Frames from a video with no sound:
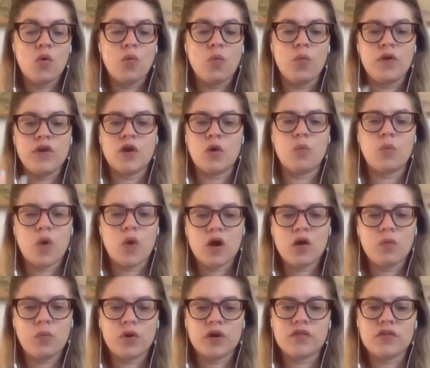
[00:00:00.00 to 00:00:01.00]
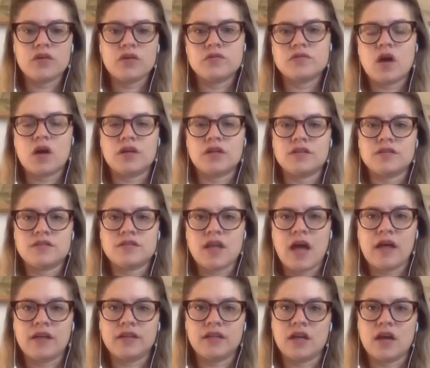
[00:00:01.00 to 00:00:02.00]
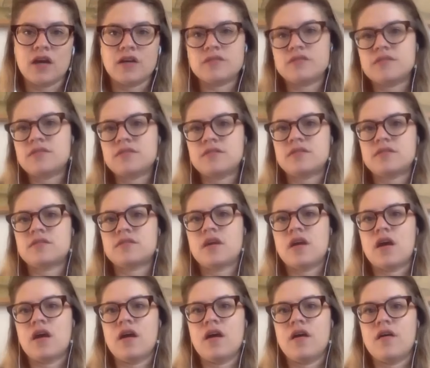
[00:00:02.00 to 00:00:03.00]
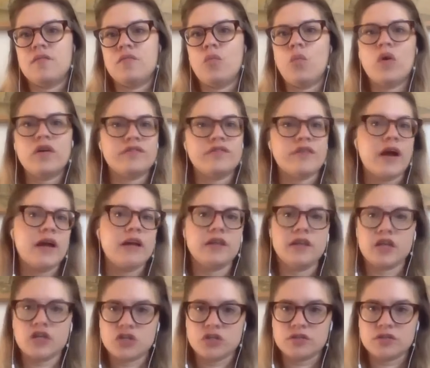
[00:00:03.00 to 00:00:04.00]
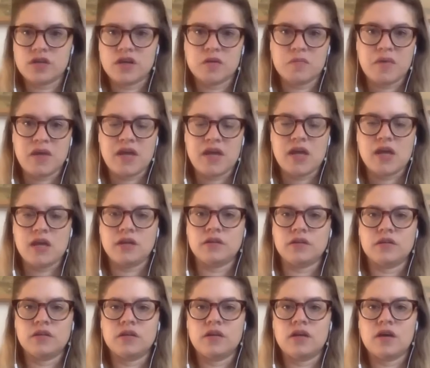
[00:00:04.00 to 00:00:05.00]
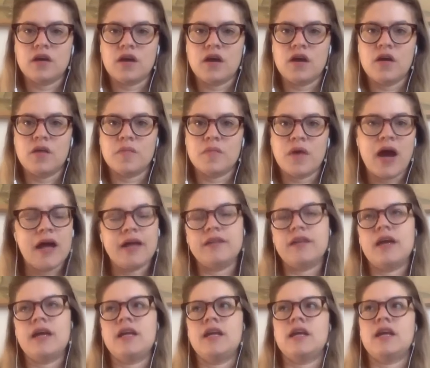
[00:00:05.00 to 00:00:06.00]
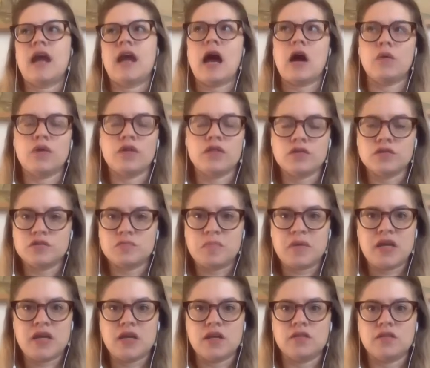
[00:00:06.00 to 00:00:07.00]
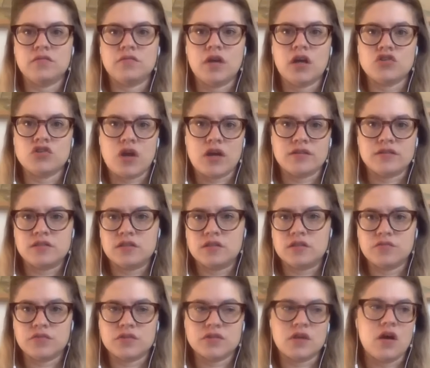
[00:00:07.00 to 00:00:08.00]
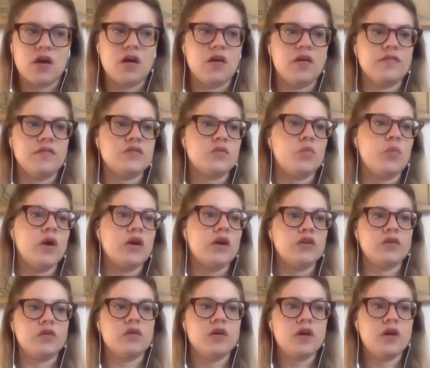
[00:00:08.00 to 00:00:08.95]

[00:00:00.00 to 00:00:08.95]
we know what are those audits telling us? What violations are being highlighted? How are those being addressed and resolved? What